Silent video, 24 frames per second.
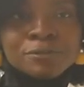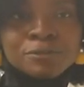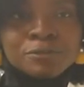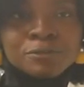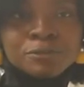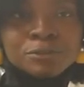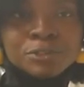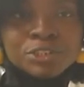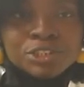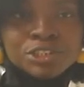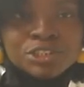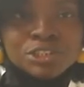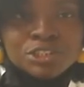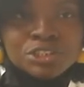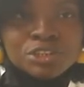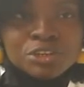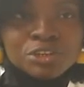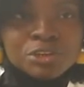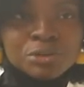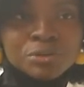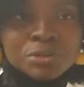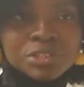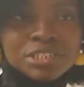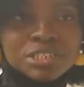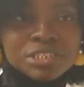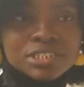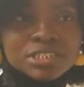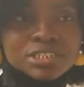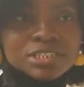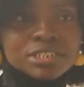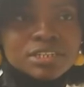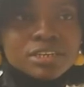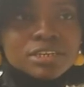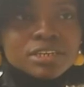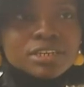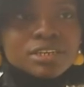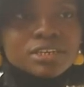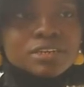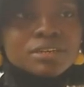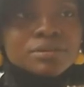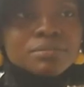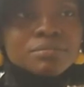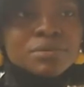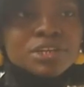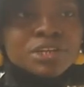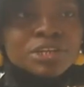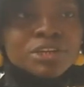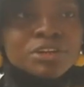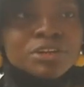food insecurity, many